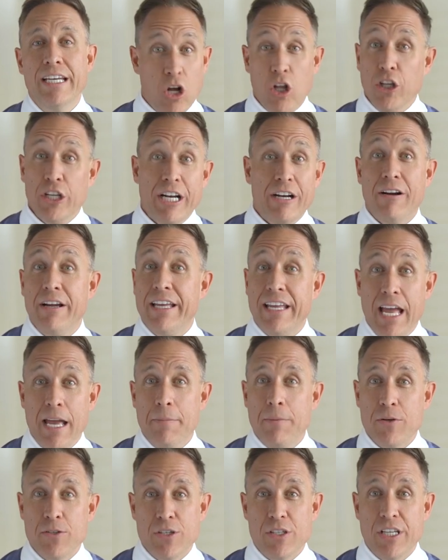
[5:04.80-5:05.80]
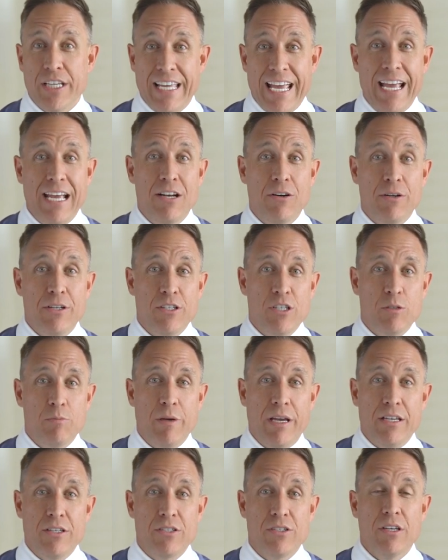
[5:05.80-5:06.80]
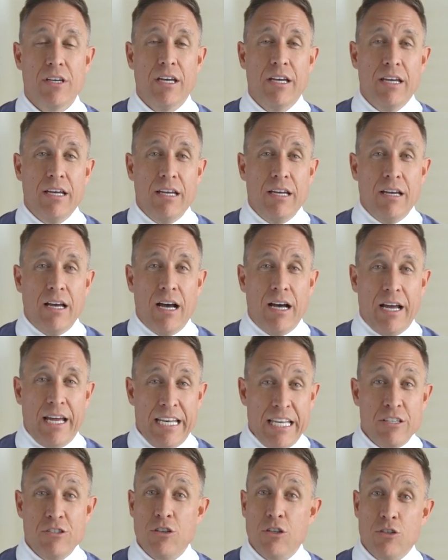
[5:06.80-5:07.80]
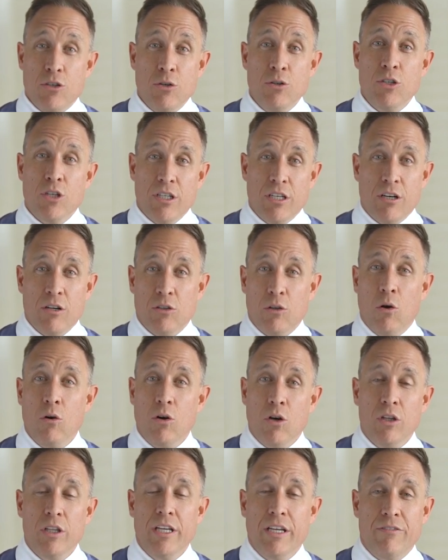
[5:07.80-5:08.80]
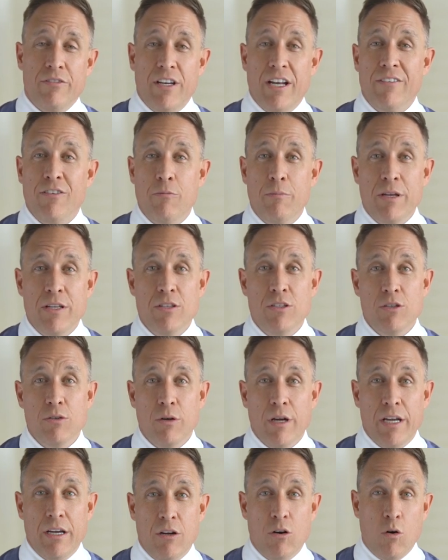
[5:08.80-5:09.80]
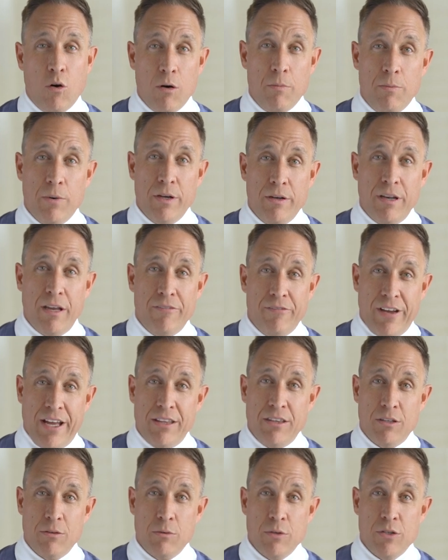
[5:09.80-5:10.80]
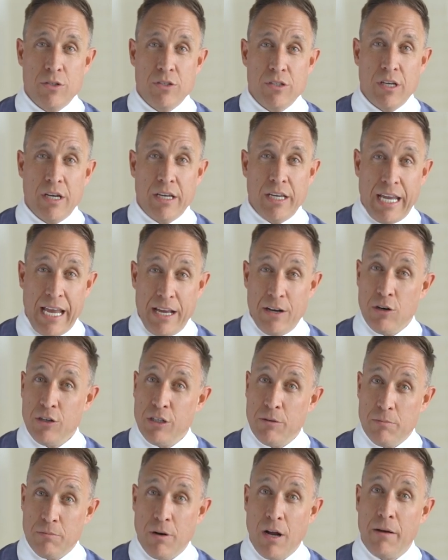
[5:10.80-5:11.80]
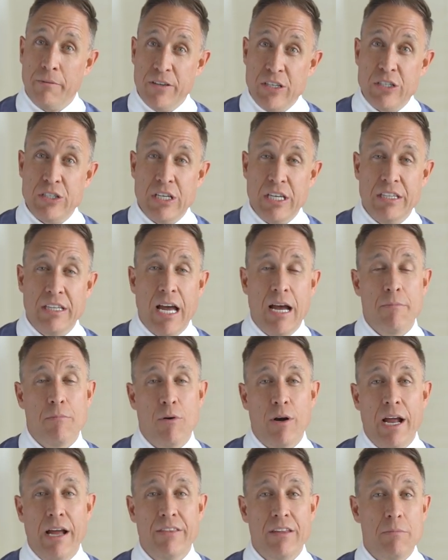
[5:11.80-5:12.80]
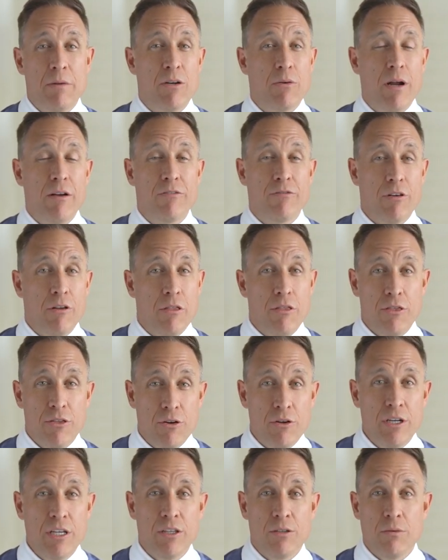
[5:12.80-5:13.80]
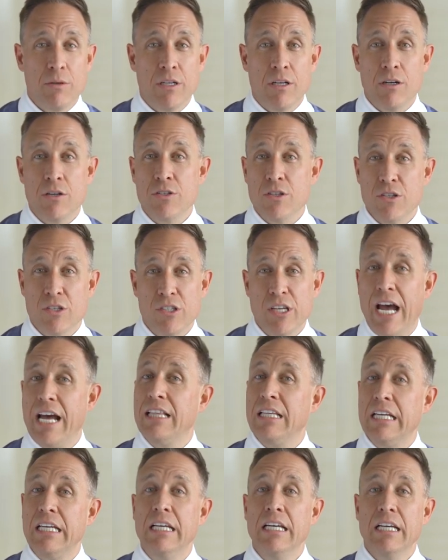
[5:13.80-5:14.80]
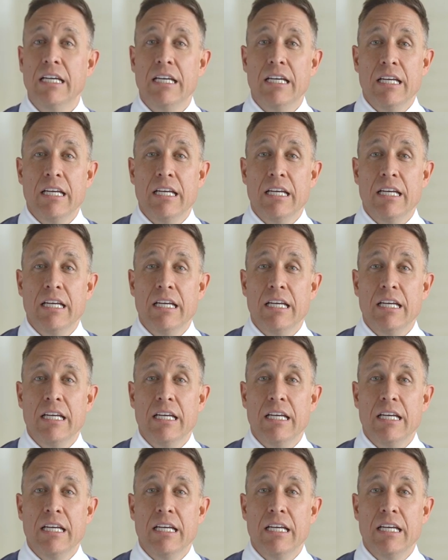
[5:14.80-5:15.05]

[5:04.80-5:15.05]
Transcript: Culinary Capers in the catering space. An institution here locally, if you'd ever been to a corporate event that was catered, you've probably seen that brand. They've been around for 33 years, and sadly,